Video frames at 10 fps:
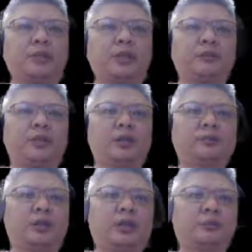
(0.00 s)
If the
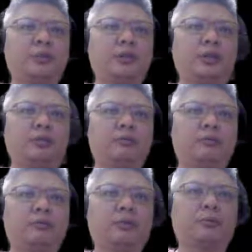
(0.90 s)
elephant captured it,
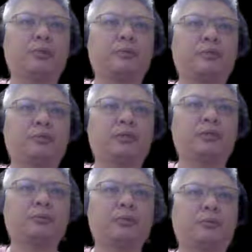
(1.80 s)
red would have used
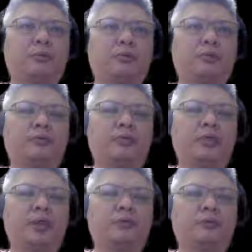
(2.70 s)
his pawn to trade for
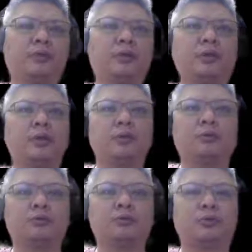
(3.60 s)
the elephant,
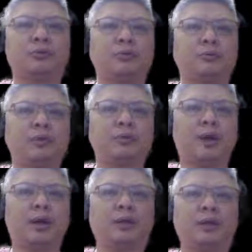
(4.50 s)
which would still be a
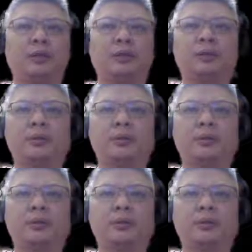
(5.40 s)
bargain.